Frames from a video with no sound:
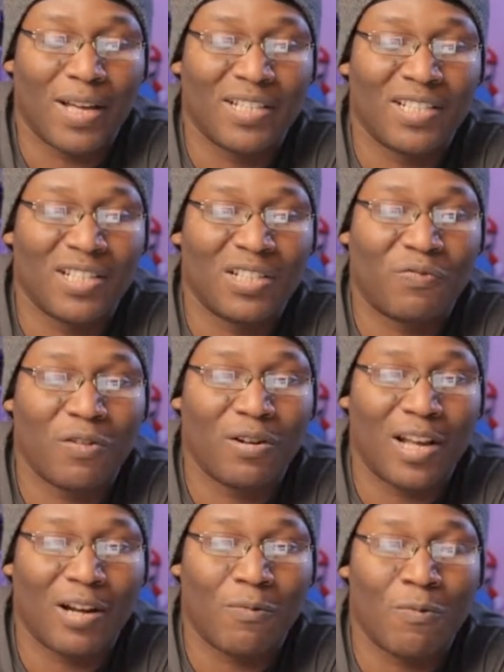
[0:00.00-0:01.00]
That's just for
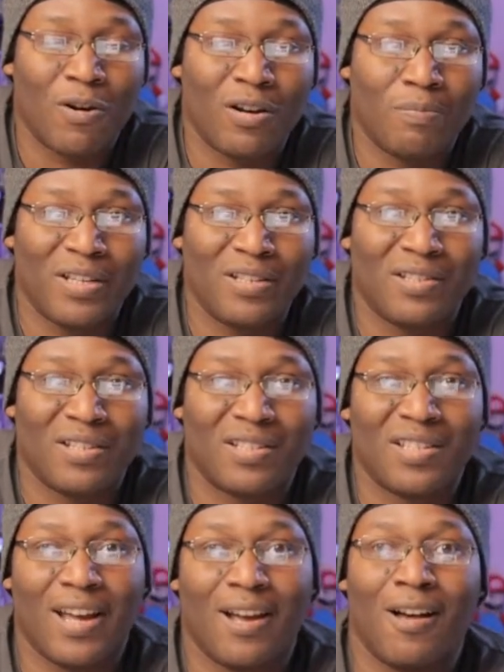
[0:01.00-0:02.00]
like wannabes to
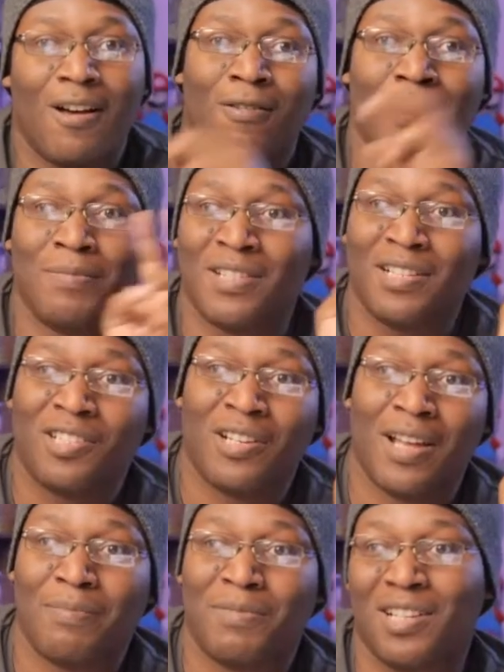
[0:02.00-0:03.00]
say, "Oh, I'm such
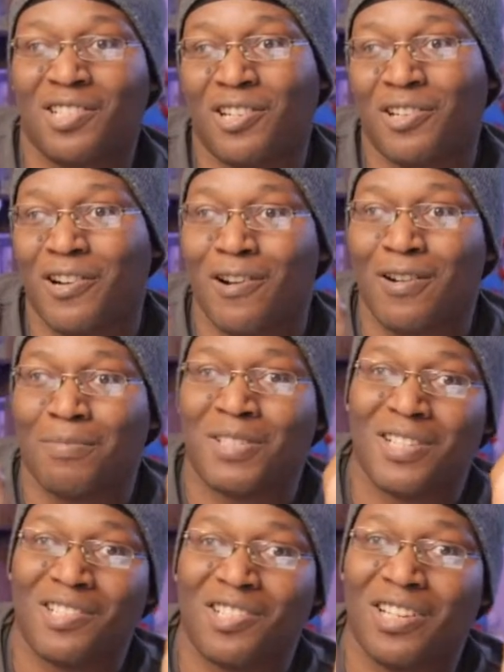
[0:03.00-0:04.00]
a I'm such a nerd. I'm
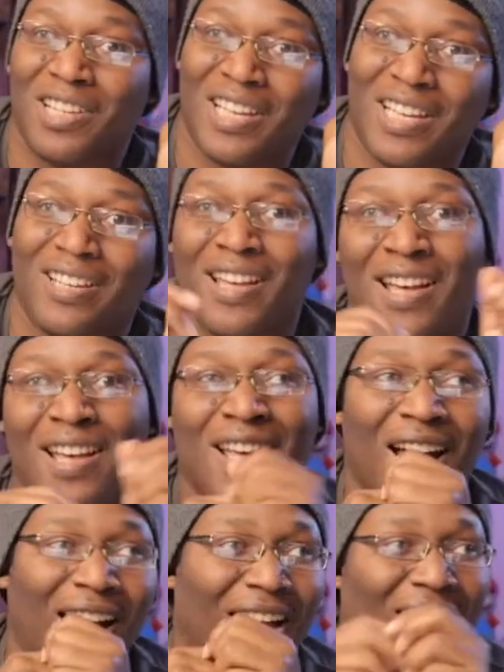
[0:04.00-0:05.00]
such a geek.
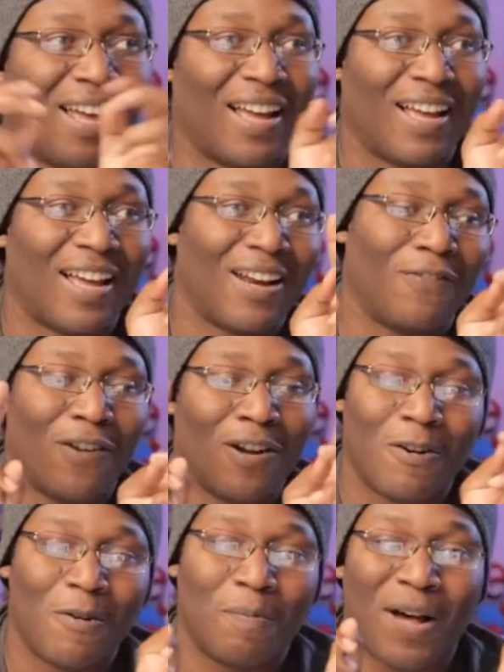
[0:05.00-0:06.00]
I got a I got a
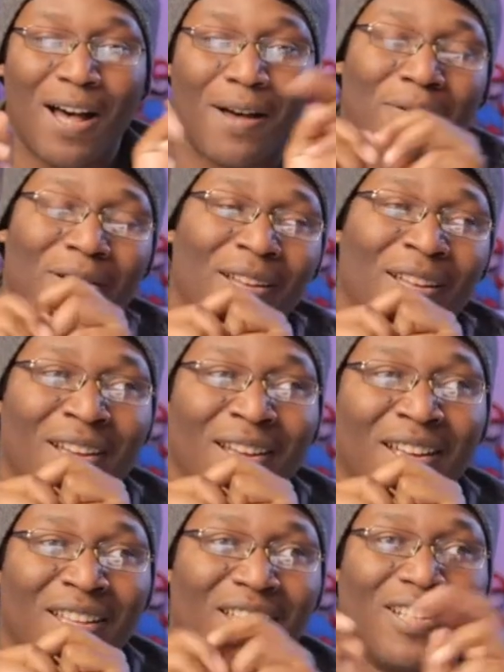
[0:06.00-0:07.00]
Funko Pop."
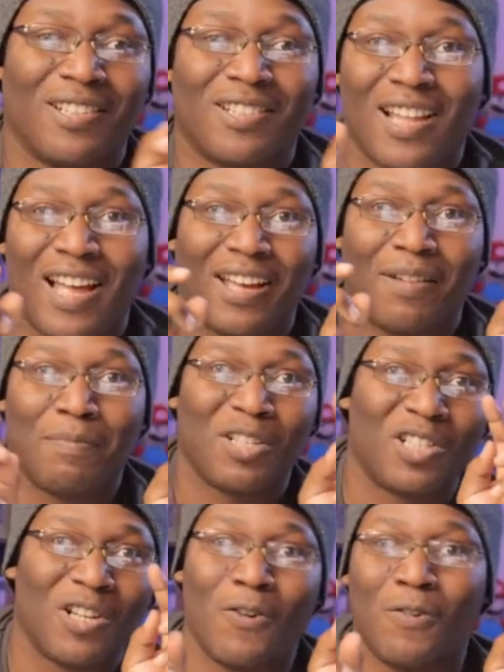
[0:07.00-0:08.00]
That looks like
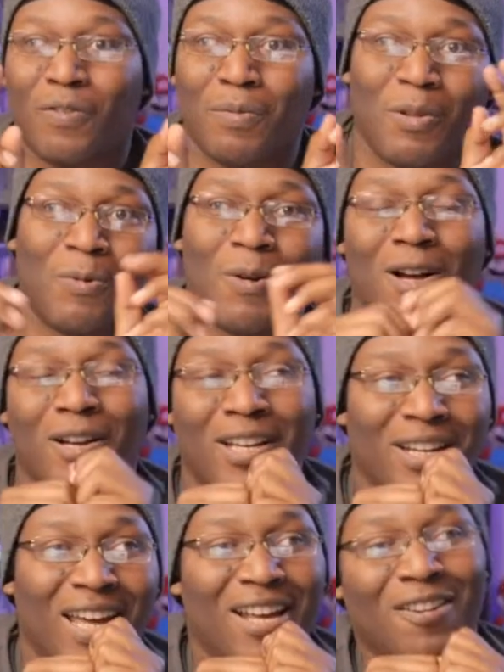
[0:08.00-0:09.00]
Michonne from The Walking
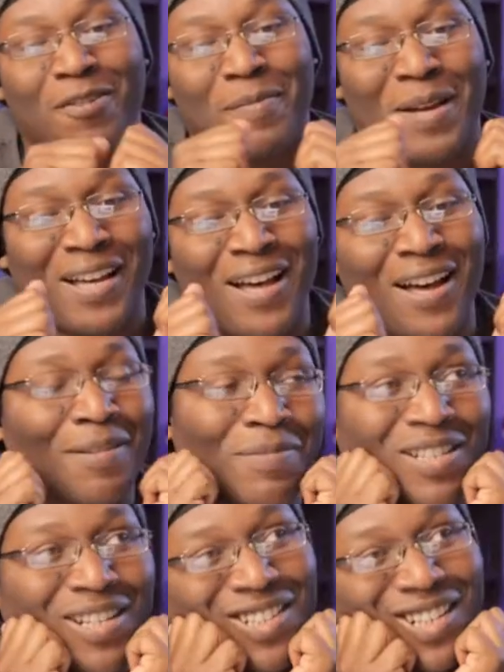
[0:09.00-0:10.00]
Dead. Oh my God, I'm
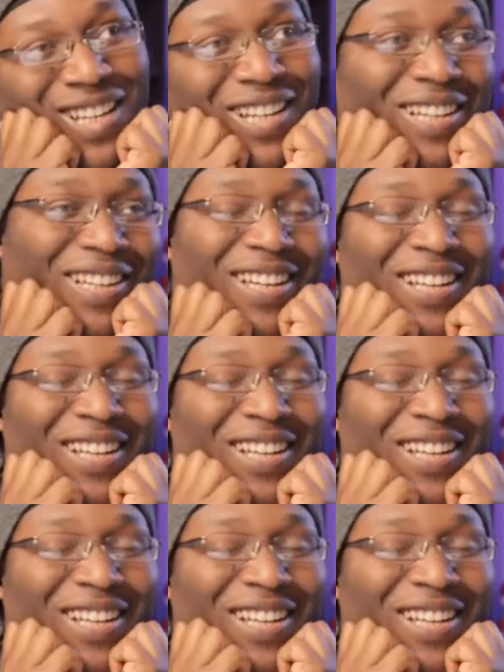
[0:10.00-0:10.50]
such a geek.